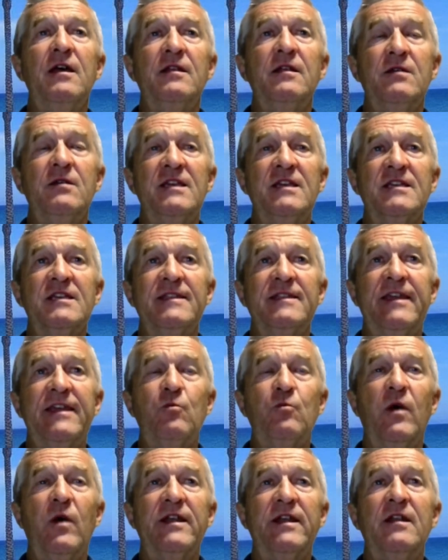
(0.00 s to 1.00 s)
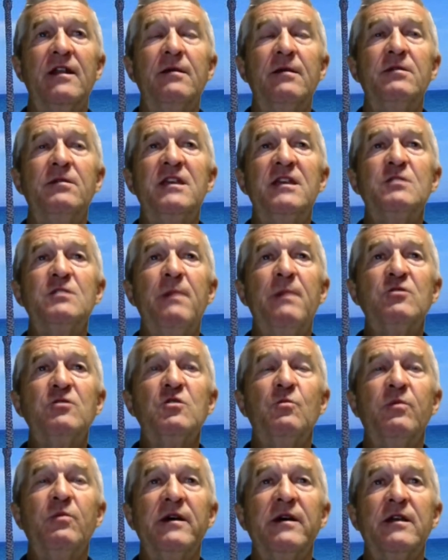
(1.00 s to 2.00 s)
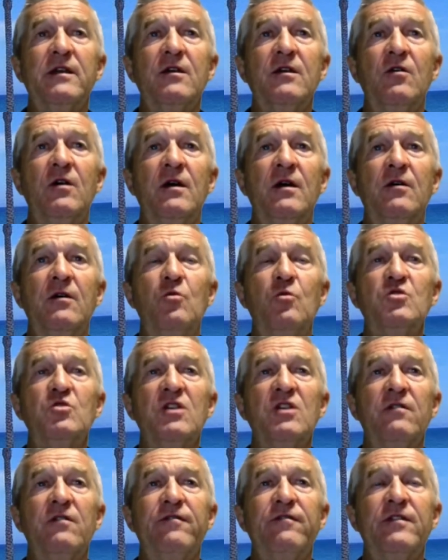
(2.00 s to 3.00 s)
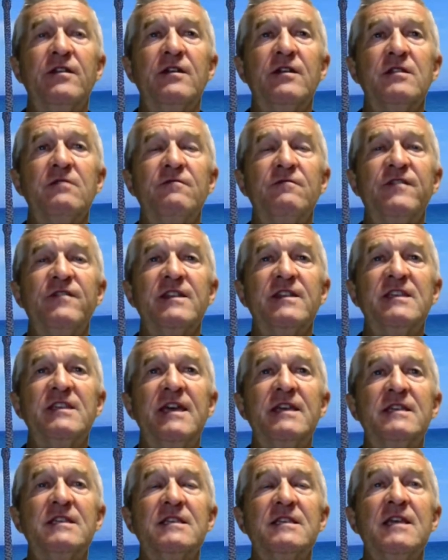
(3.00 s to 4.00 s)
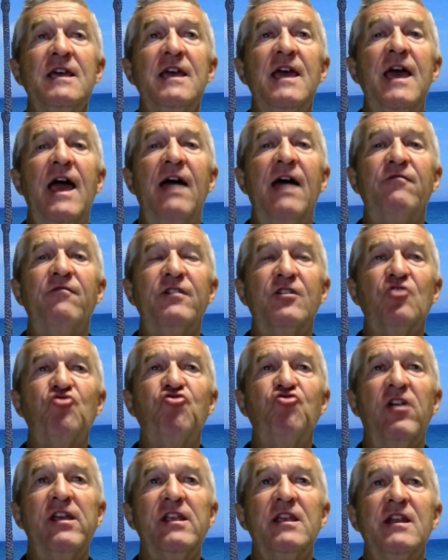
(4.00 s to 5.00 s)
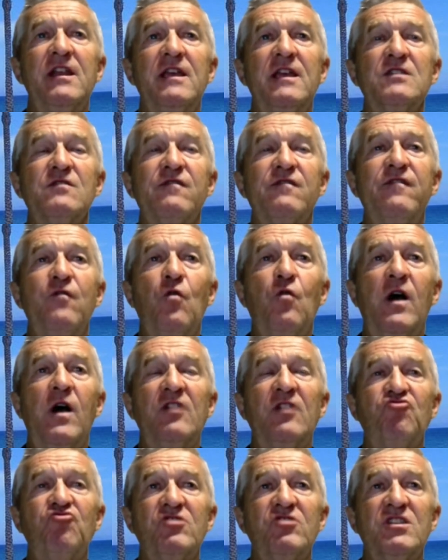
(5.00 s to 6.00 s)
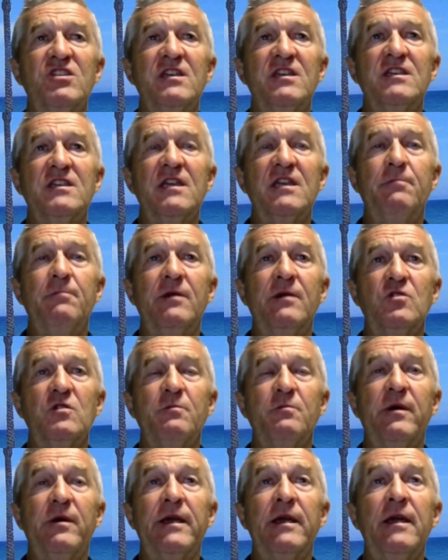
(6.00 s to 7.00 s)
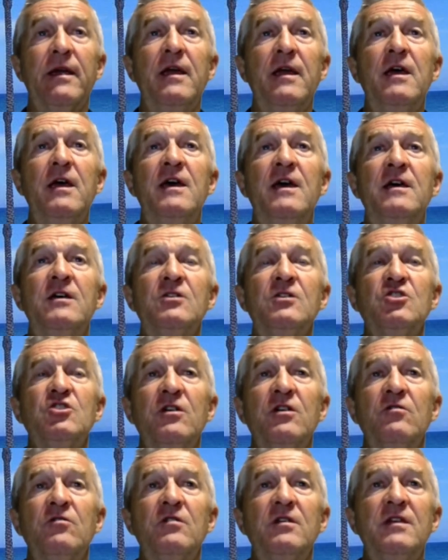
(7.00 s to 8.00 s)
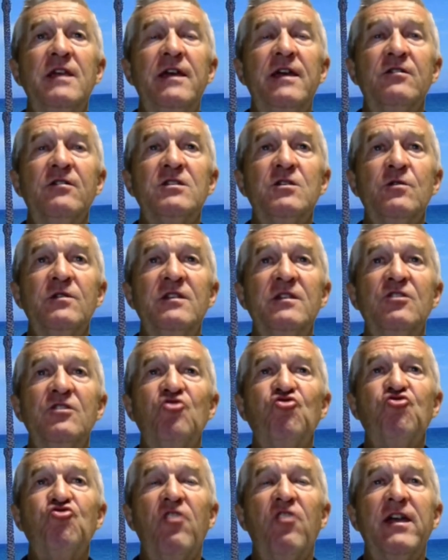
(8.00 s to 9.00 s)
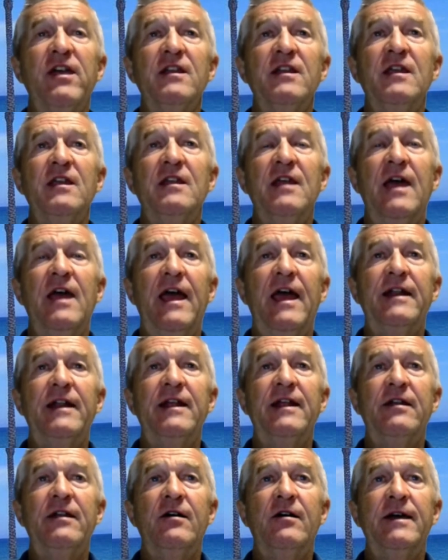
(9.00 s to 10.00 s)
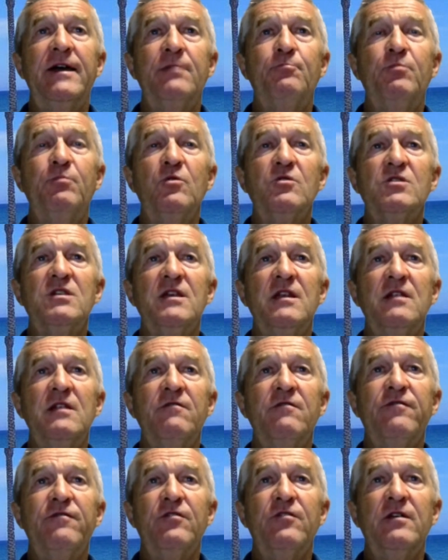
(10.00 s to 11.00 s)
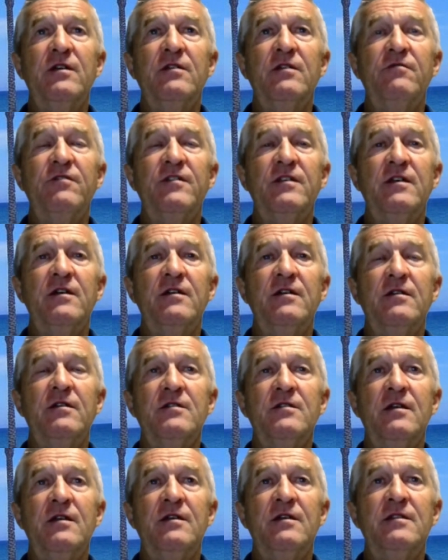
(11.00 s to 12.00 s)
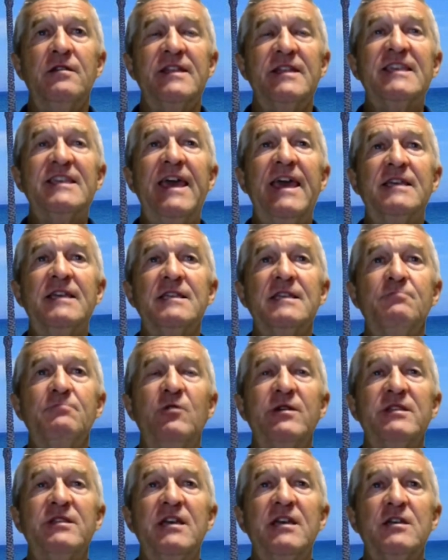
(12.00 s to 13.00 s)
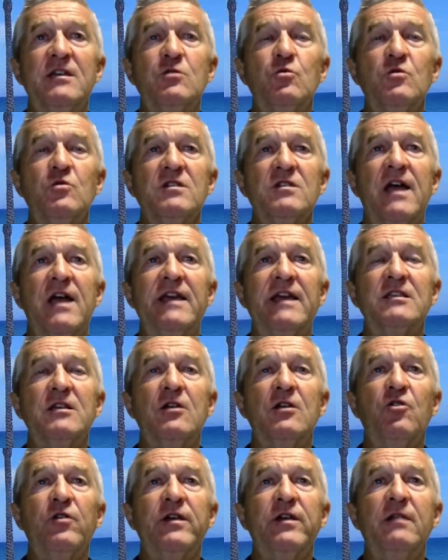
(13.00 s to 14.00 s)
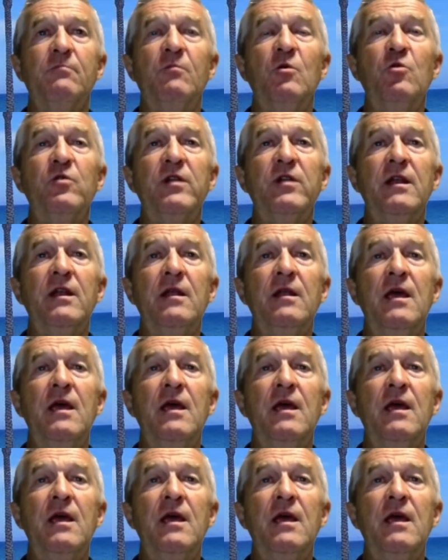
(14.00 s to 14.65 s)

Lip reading: It's a dead weight. Now, this motorbike also for the tests and for the training is a 400cc motorbike. So yeah, so I did the training, and then I had booked in for the test. My test was at 8 o'clock in the morning,